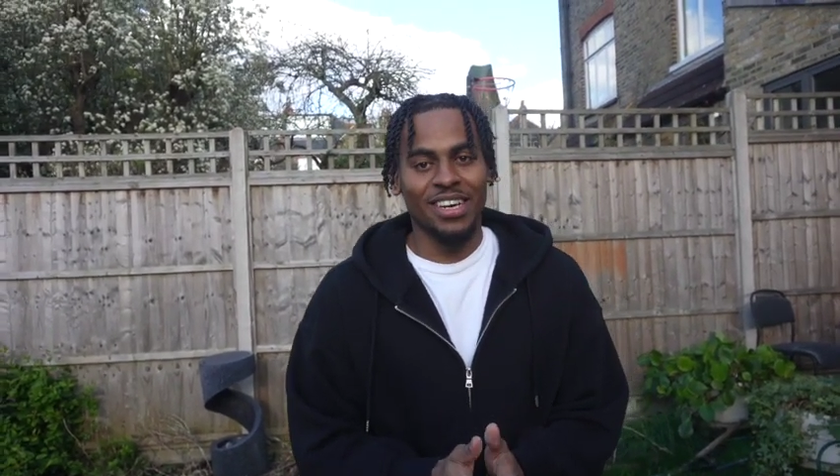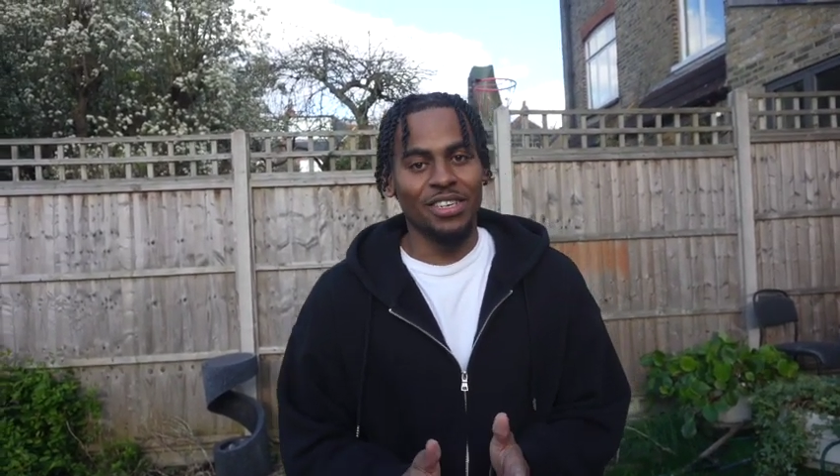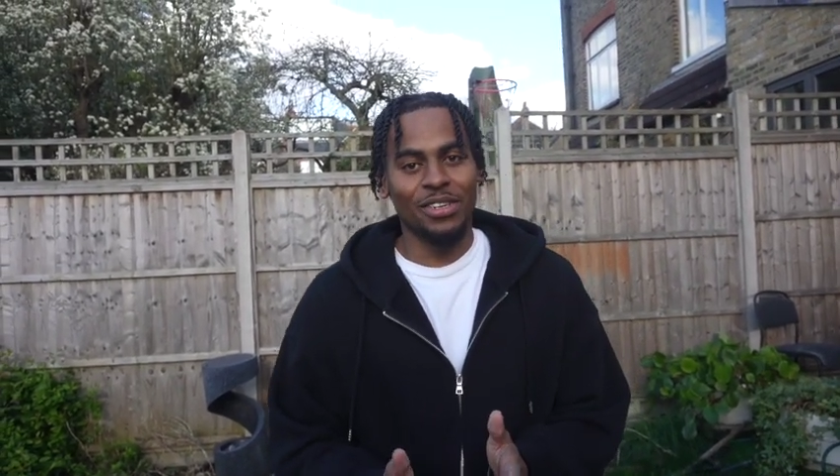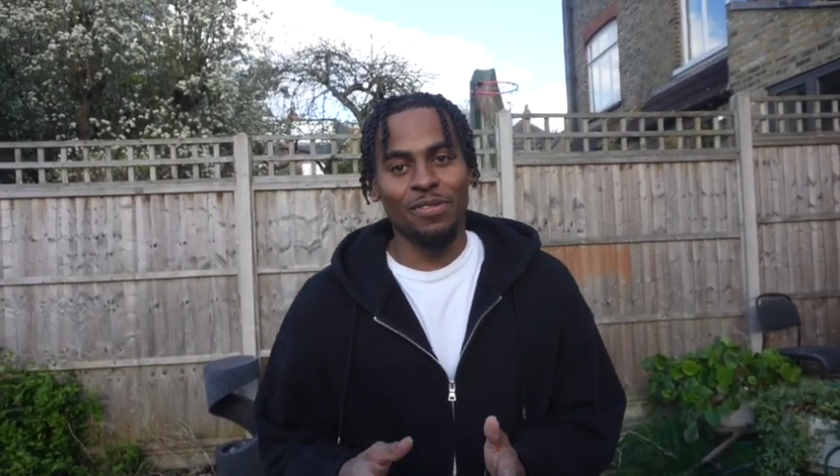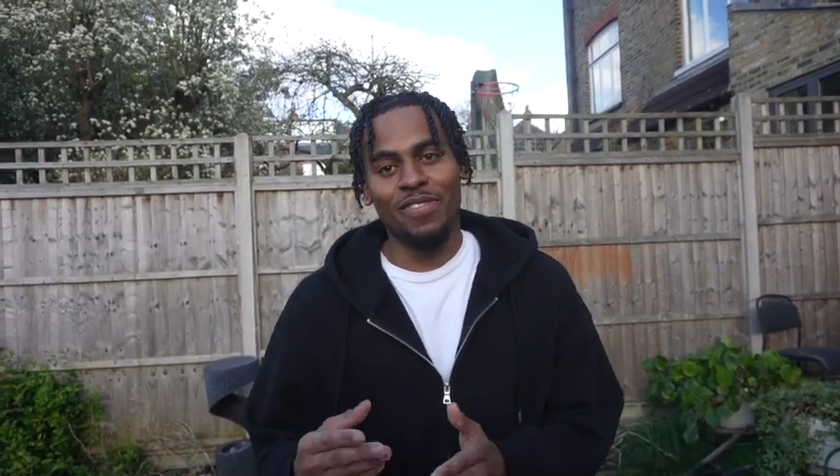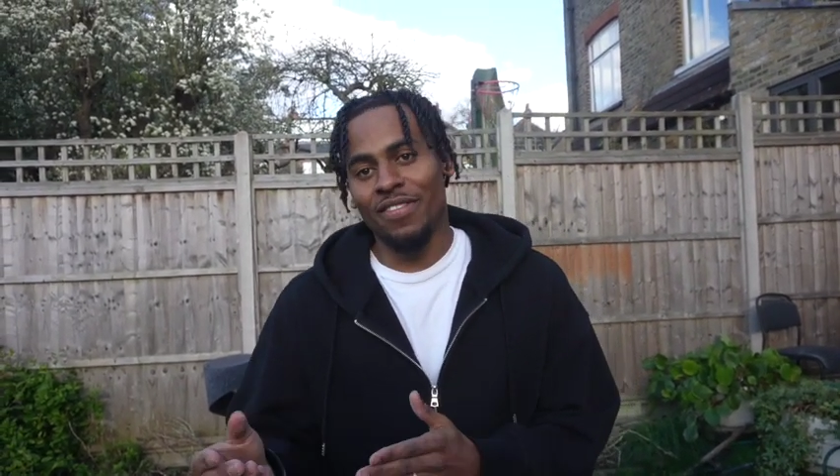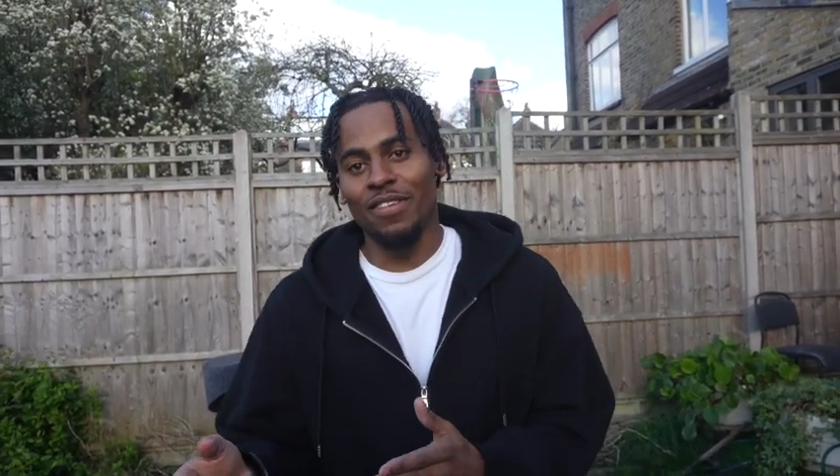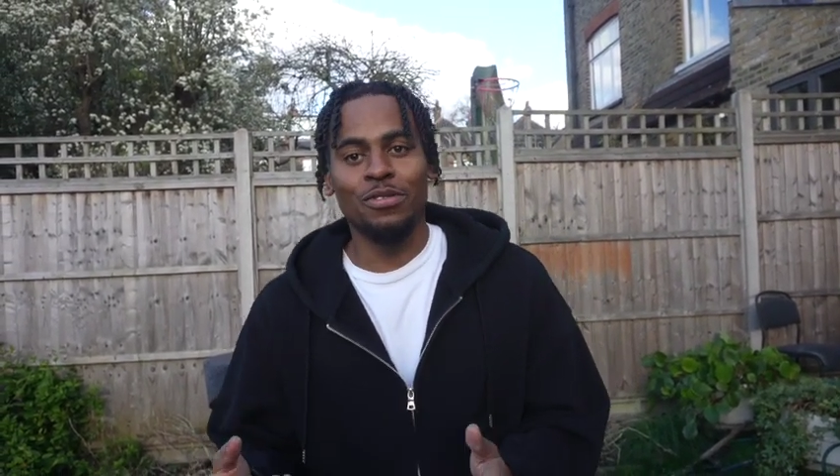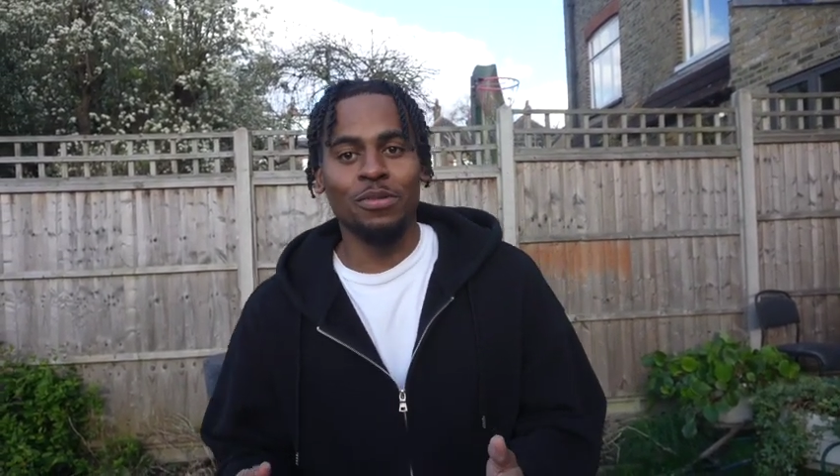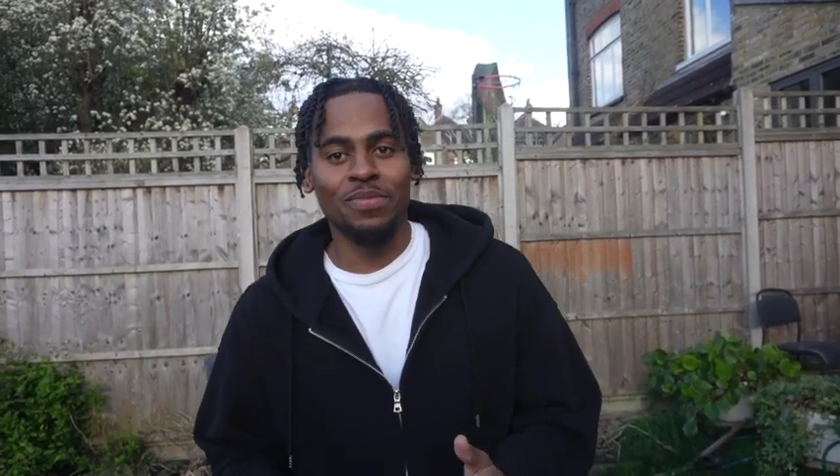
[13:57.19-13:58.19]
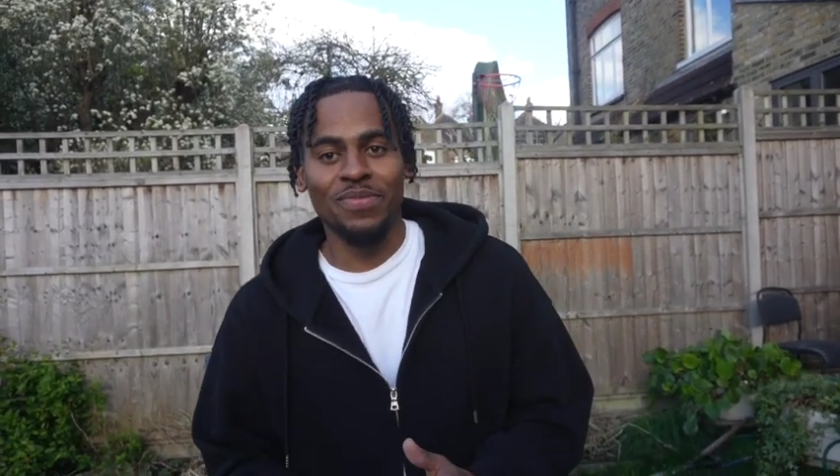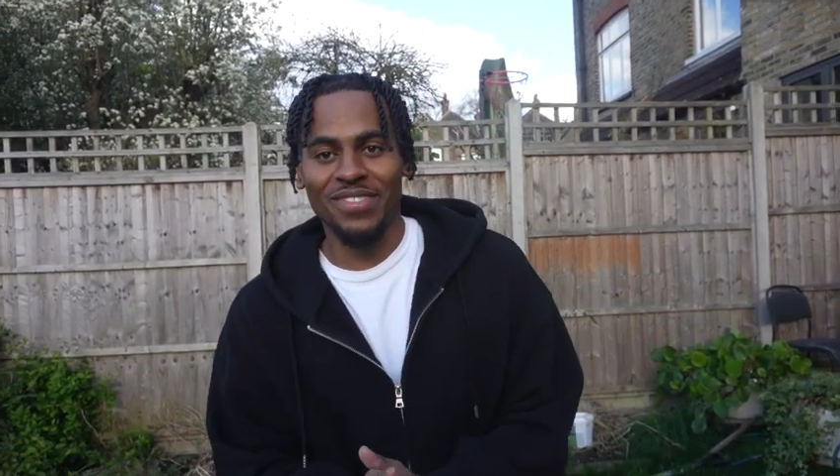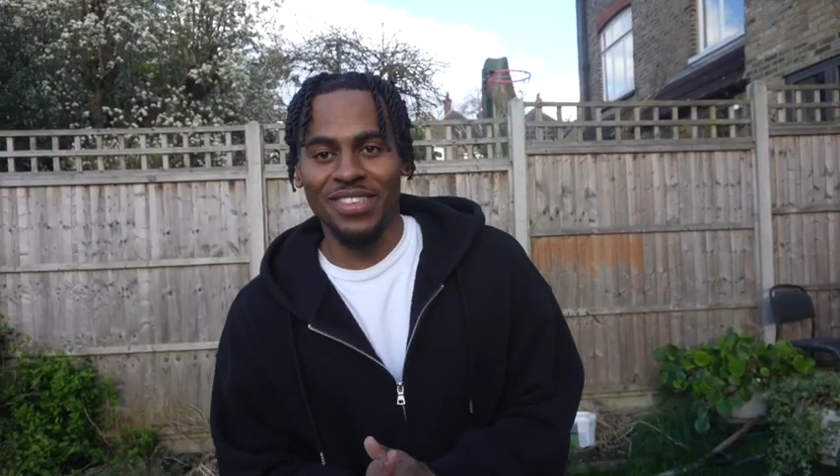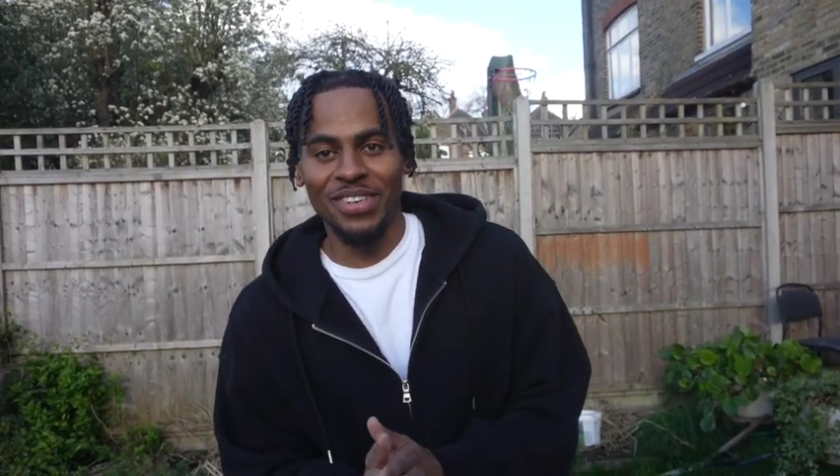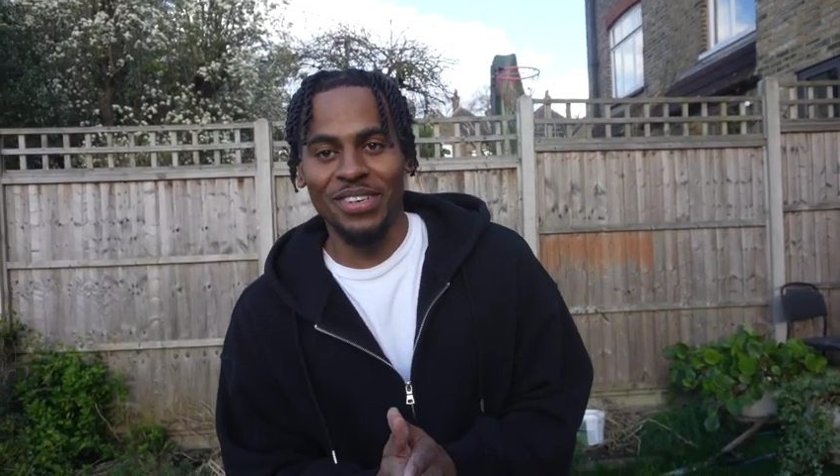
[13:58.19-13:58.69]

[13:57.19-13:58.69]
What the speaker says: And, you know, ba-ba-boom. You